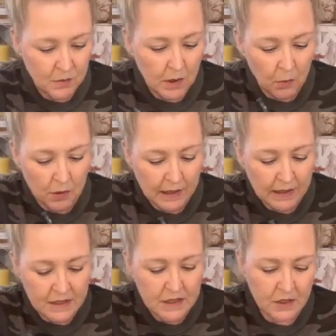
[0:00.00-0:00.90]
is what we're
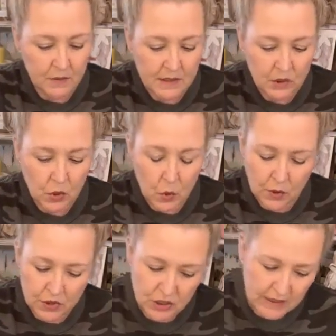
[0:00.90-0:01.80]
going to do. It's a
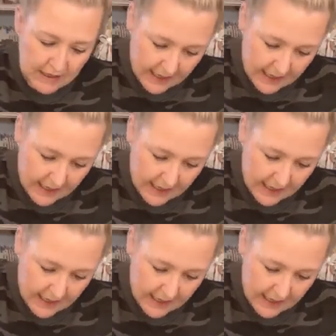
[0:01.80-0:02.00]
gorgeous